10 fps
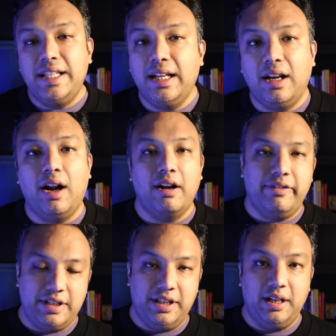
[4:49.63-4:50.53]
thing a lot of
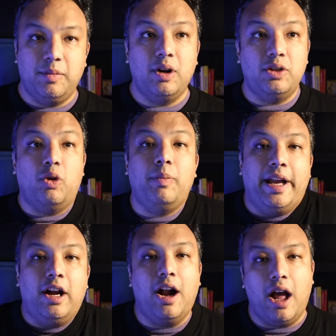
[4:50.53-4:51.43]
us think about is, oh my
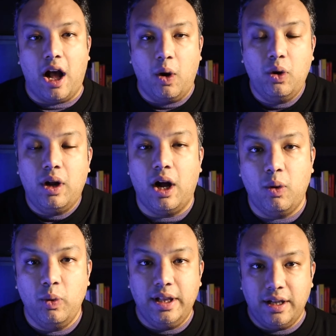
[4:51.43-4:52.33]
God, how, how
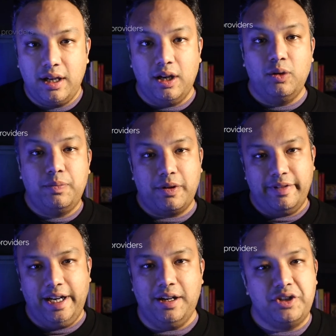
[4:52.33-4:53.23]
will the cloud
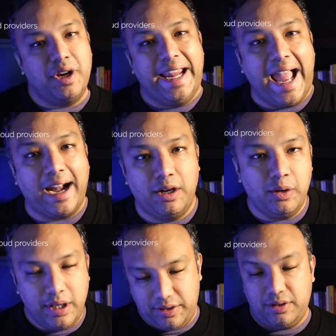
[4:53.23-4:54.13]
providers react to
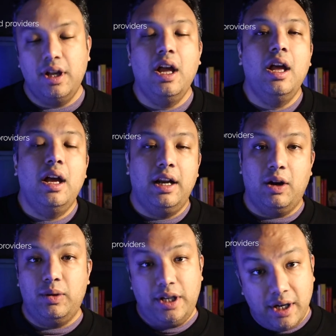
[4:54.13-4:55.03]
this?
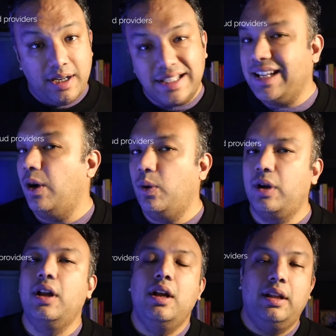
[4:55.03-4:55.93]
Now, turns out
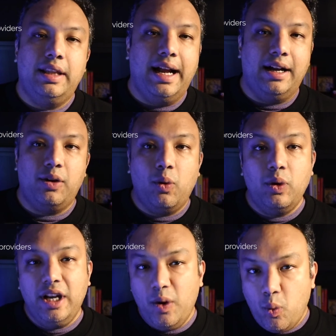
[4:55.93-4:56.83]
that
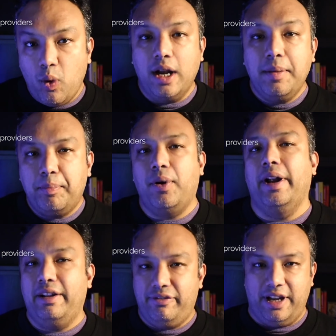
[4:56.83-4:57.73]
only
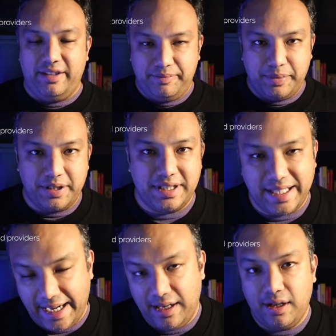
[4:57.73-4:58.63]

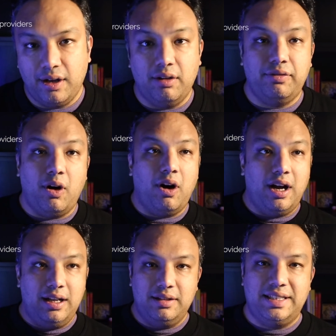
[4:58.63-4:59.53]
1.5% of
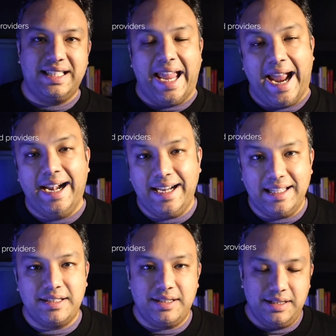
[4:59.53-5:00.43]
all scanned
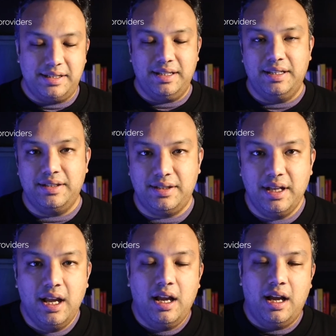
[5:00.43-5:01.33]
instances
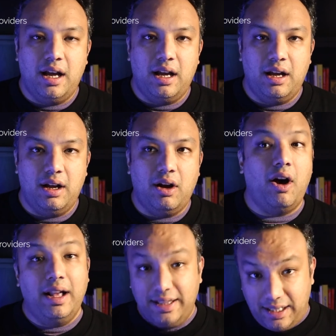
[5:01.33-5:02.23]
uh,
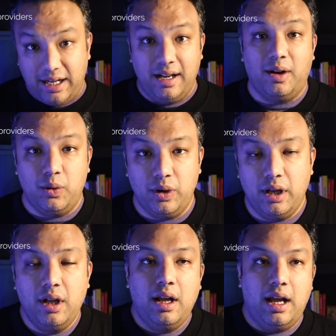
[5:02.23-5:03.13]
on the cloud
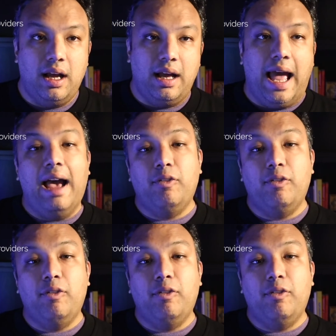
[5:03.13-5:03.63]
uh, have